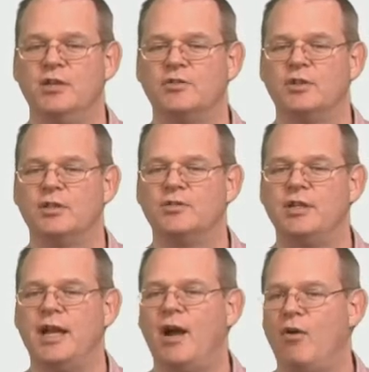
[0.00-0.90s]
So you can
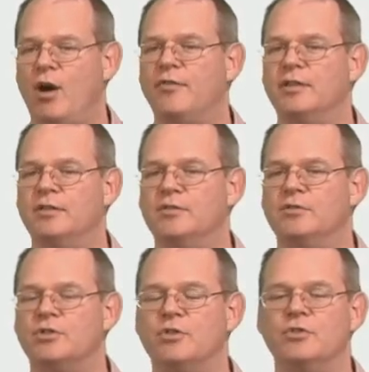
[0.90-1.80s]
see how often
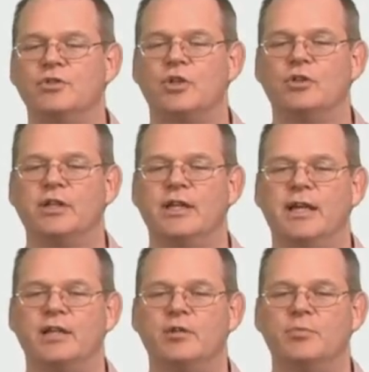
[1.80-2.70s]
students are looking
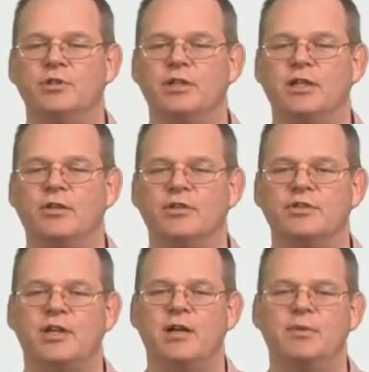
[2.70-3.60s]
at the particular
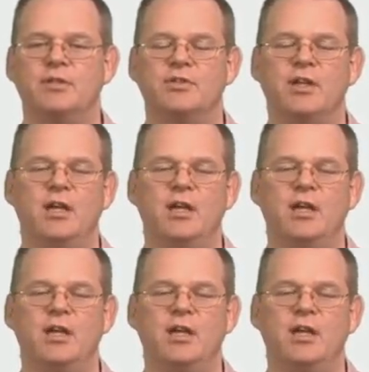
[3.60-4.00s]
assignments.